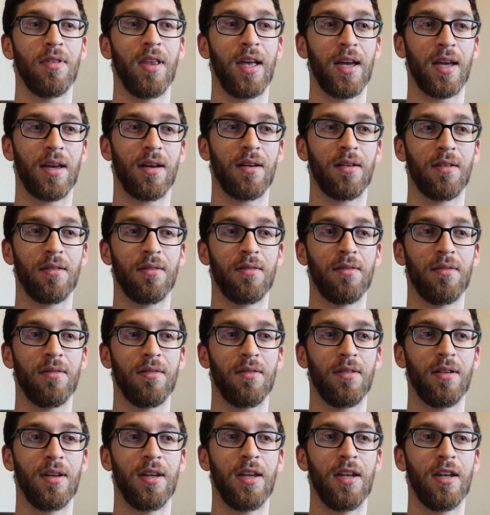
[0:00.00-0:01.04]
like,
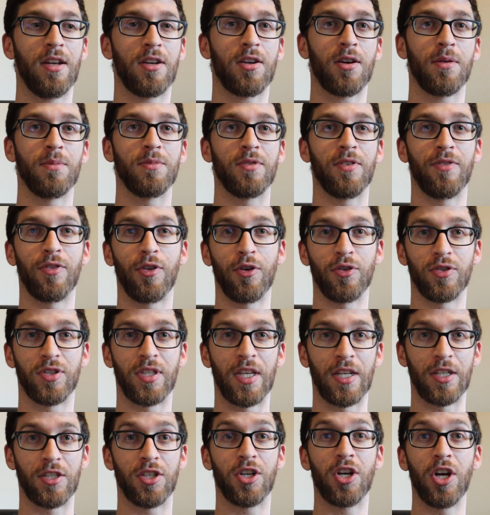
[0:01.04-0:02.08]
in terms of those
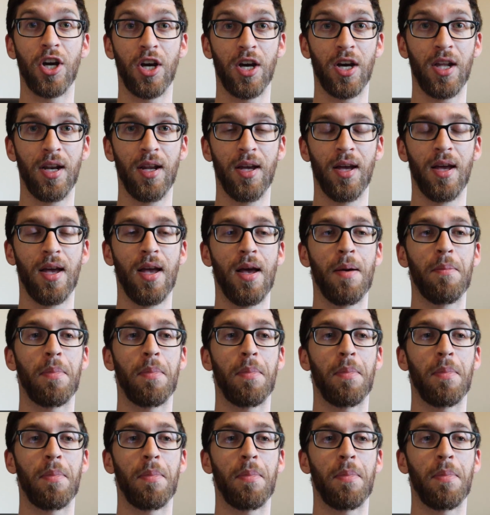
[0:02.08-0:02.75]
things, good,